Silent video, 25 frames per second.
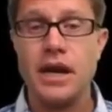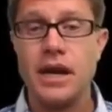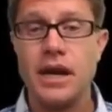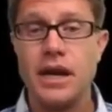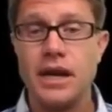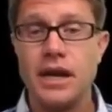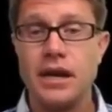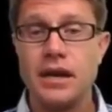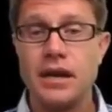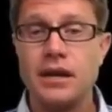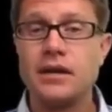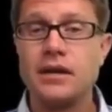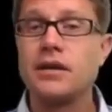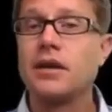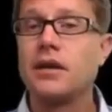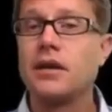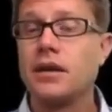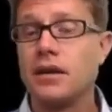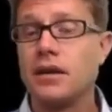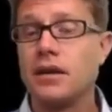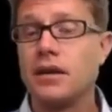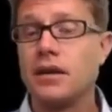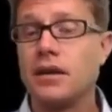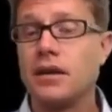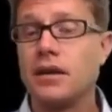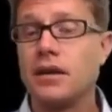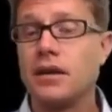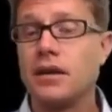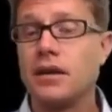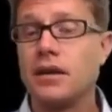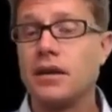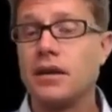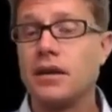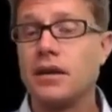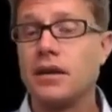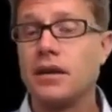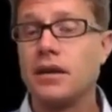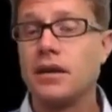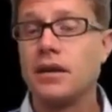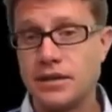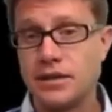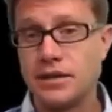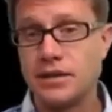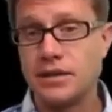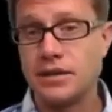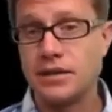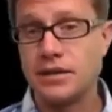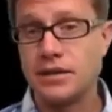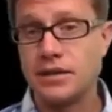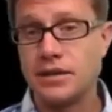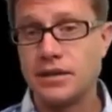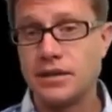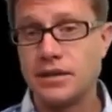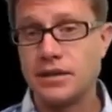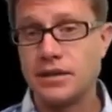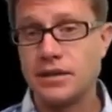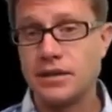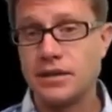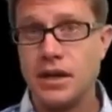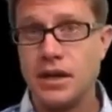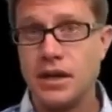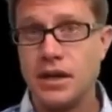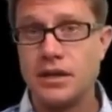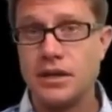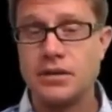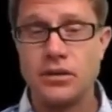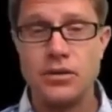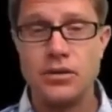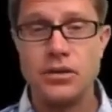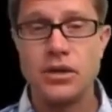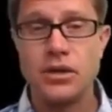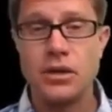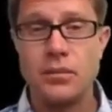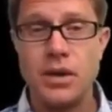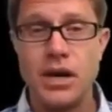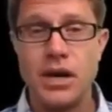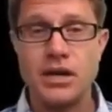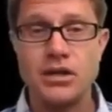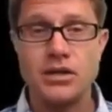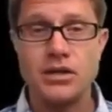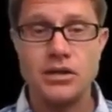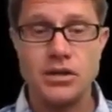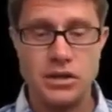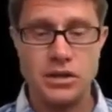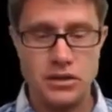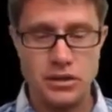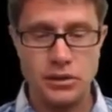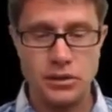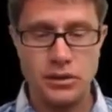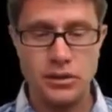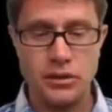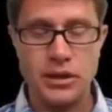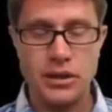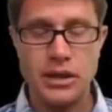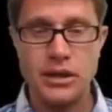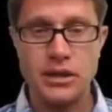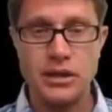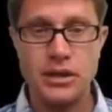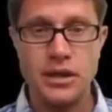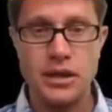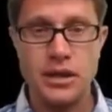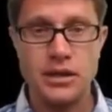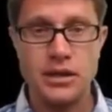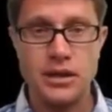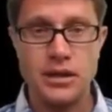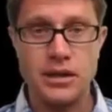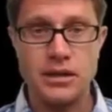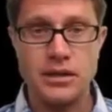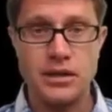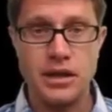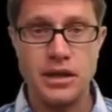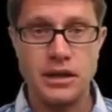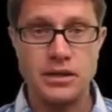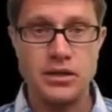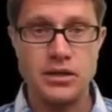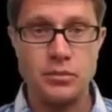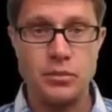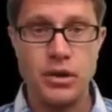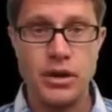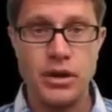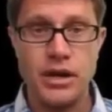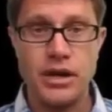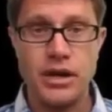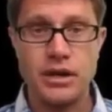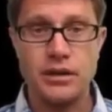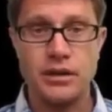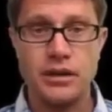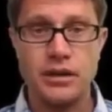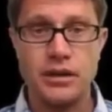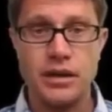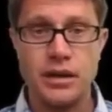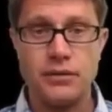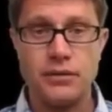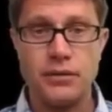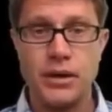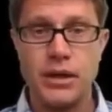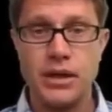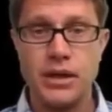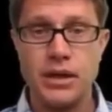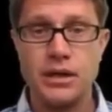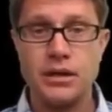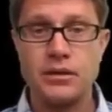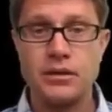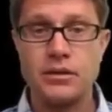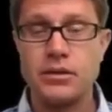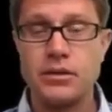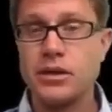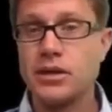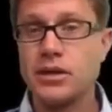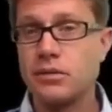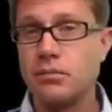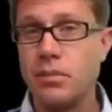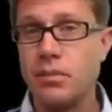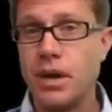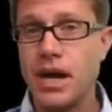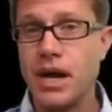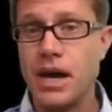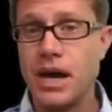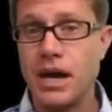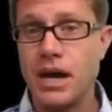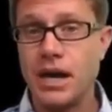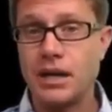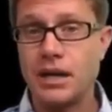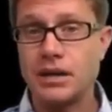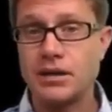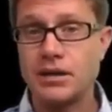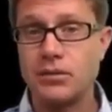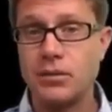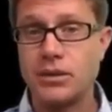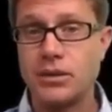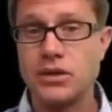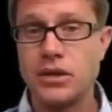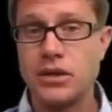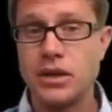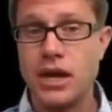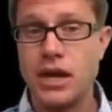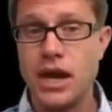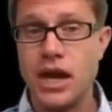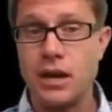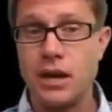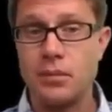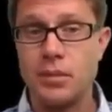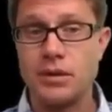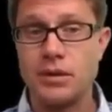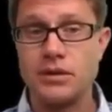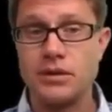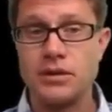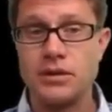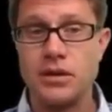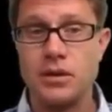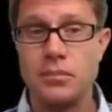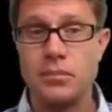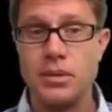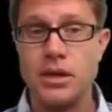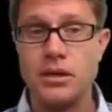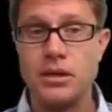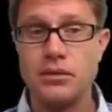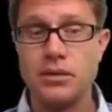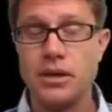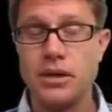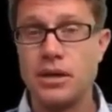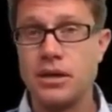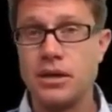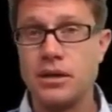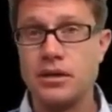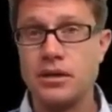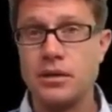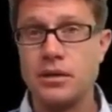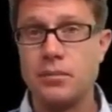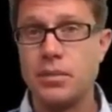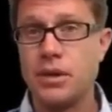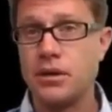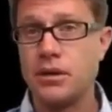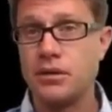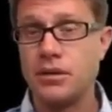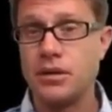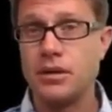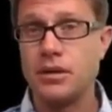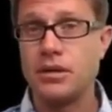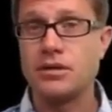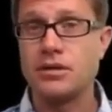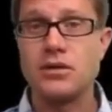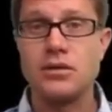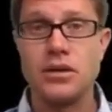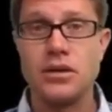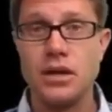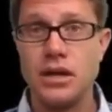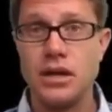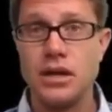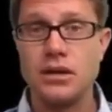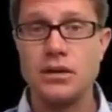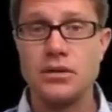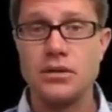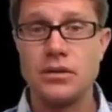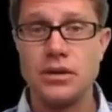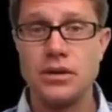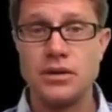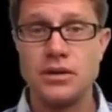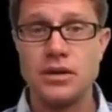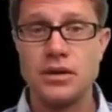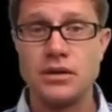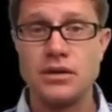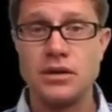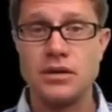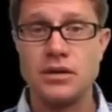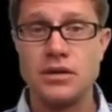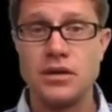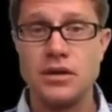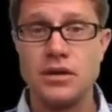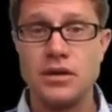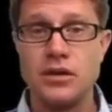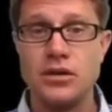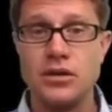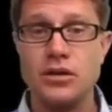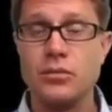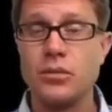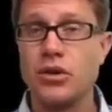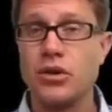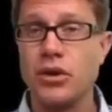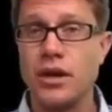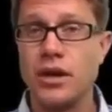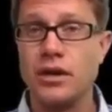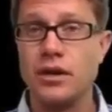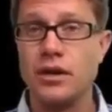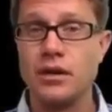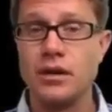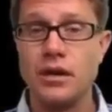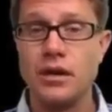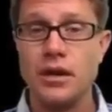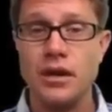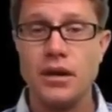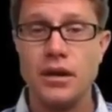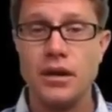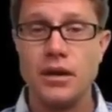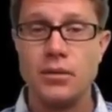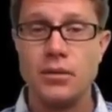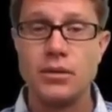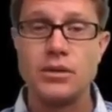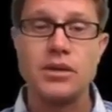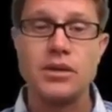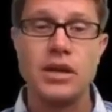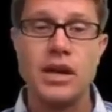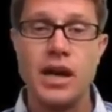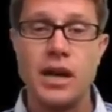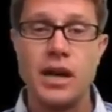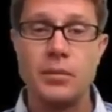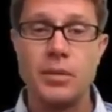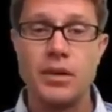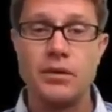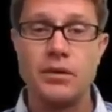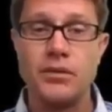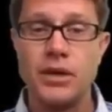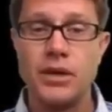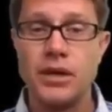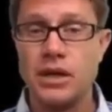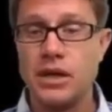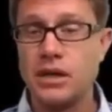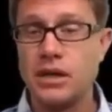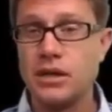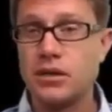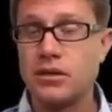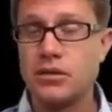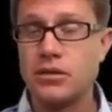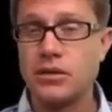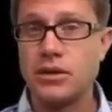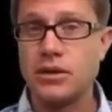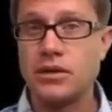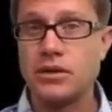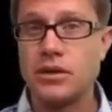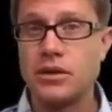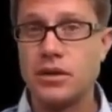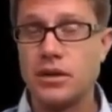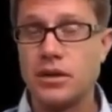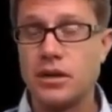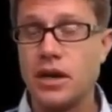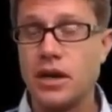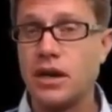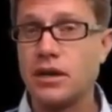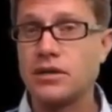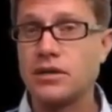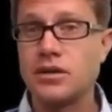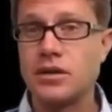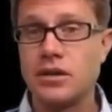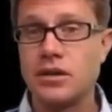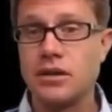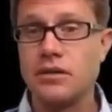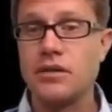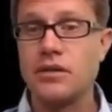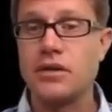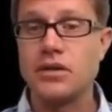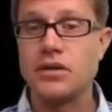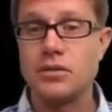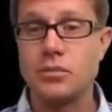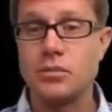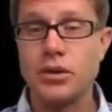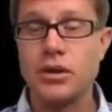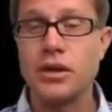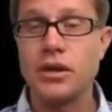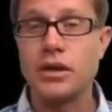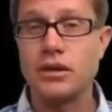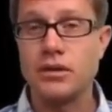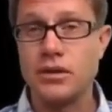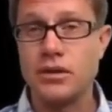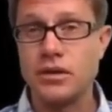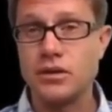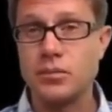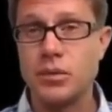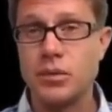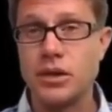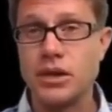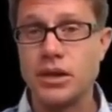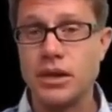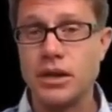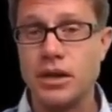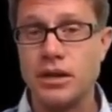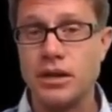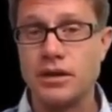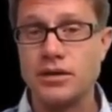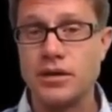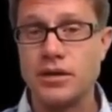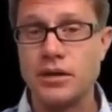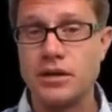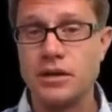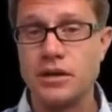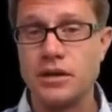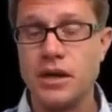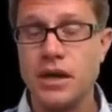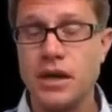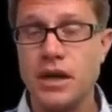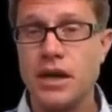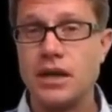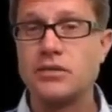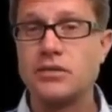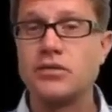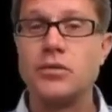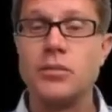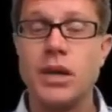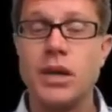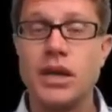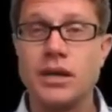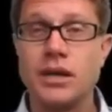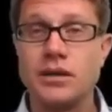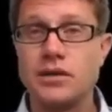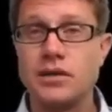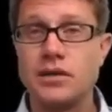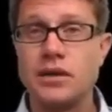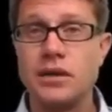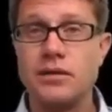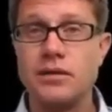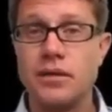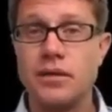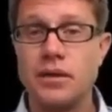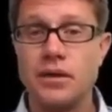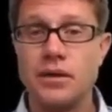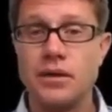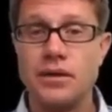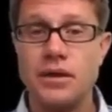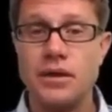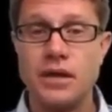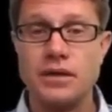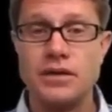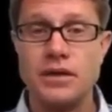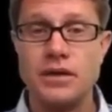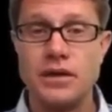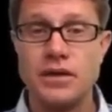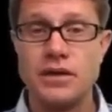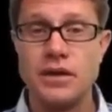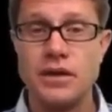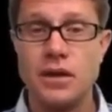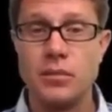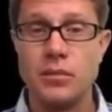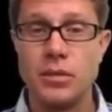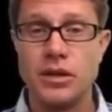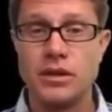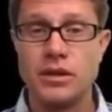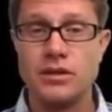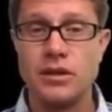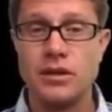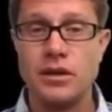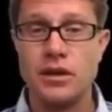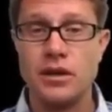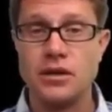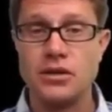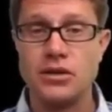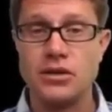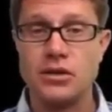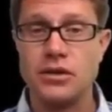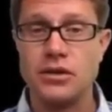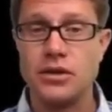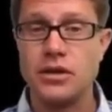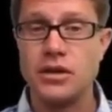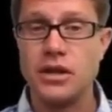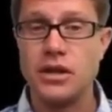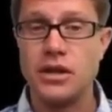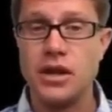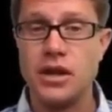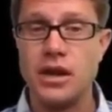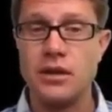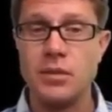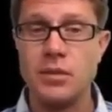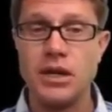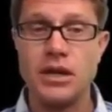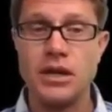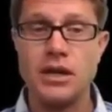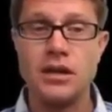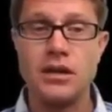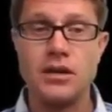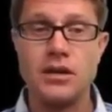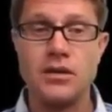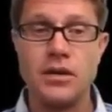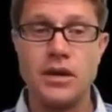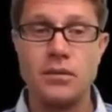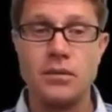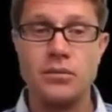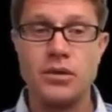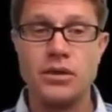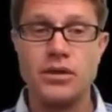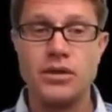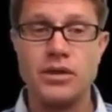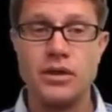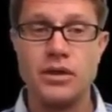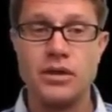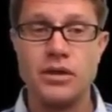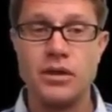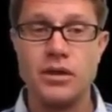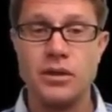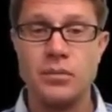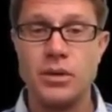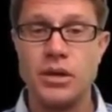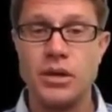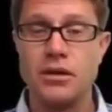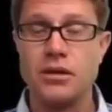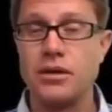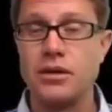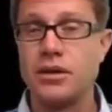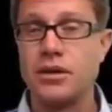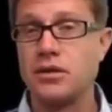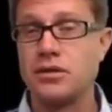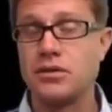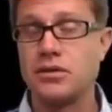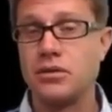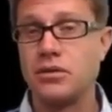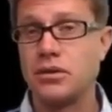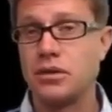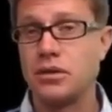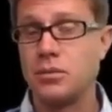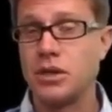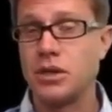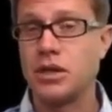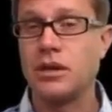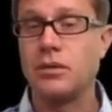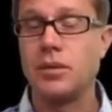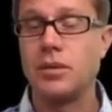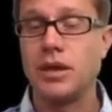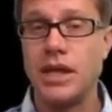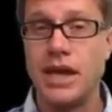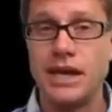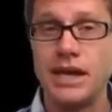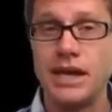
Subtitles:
and the spring constant. And so you can imagine just looking at this algebraically, if we increase mass, what's going to happen to the period? The period is going to increase because it's in the numerator. What's going to happen if we increase the constant of the spring or the spring constant is we make it stiffer. As this number gets larger in the denominator, then we see that the period is going to become